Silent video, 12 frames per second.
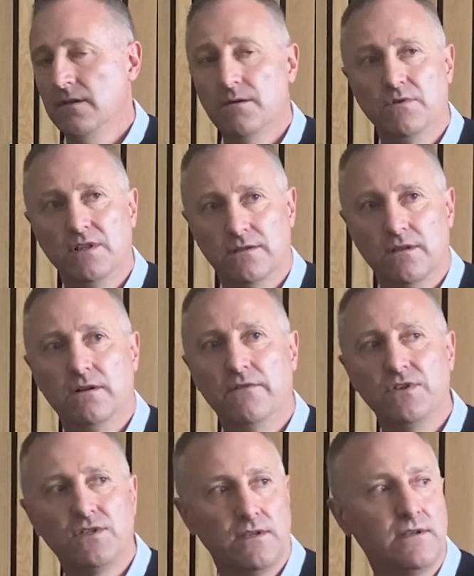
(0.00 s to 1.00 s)
Yeah, well,
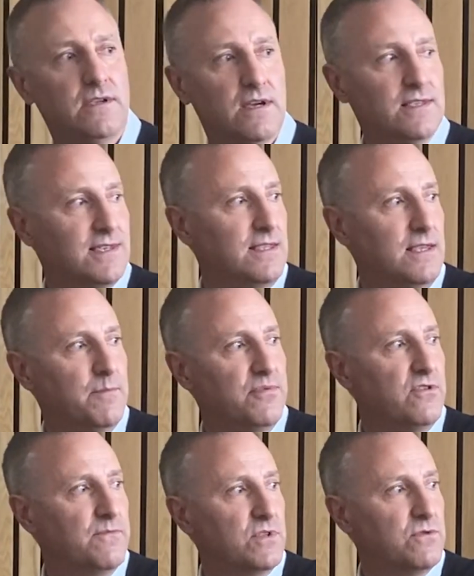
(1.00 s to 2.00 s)
obviously you can see the
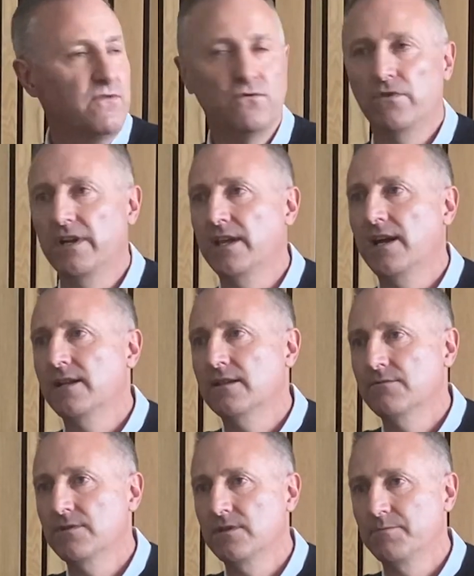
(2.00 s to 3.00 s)
improvements we've already had,
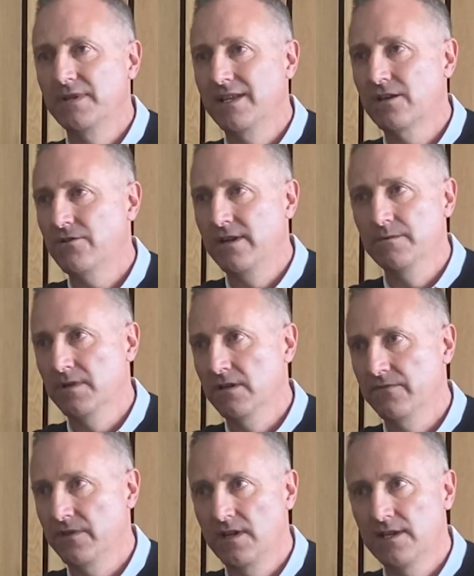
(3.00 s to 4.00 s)
which has been incredible
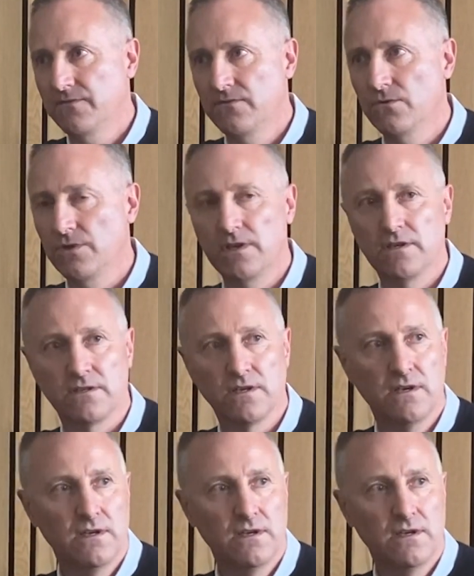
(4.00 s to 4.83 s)
over the last 4 years,